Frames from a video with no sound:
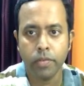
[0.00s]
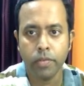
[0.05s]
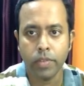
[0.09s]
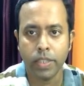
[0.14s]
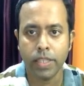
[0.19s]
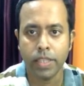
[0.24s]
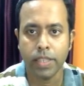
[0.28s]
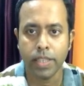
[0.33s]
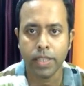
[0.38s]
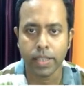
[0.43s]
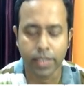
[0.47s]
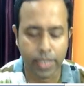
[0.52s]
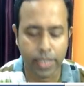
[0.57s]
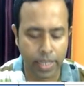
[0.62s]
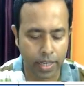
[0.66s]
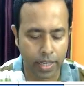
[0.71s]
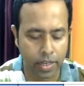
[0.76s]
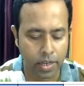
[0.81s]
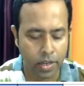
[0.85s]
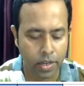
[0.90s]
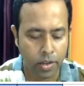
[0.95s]
this is the
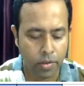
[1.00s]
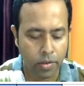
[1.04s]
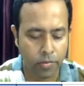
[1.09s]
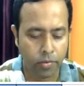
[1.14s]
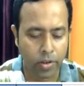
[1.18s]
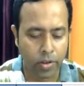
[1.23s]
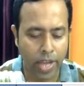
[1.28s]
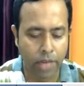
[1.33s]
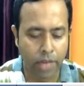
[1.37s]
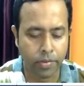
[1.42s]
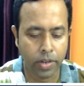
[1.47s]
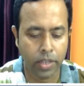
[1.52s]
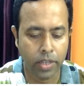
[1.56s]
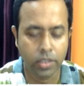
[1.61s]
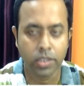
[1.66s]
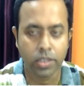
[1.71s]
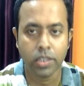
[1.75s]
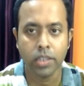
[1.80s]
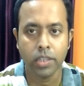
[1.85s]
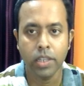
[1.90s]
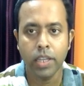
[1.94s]
cell for average,
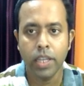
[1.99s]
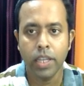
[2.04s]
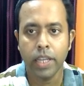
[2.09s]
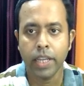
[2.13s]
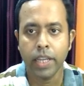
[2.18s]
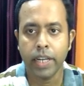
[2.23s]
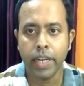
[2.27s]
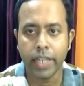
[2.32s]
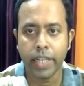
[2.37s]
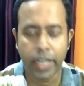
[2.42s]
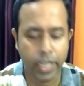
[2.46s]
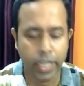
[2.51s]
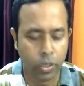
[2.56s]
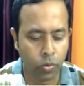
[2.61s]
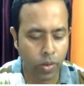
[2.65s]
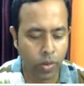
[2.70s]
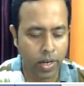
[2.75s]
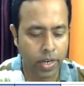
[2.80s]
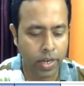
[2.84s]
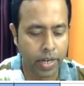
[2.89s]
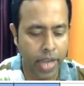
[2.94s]
greater or
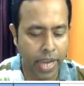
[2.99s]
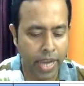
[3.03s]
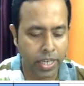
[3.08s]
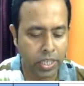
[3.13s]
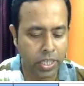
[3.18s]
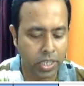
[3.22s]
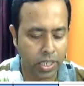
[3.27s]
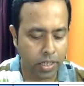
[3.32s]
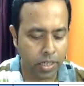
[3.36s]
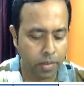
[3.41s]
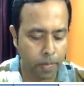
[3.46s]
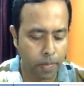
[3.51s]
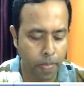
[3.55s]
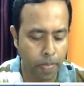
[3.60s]
equal 90,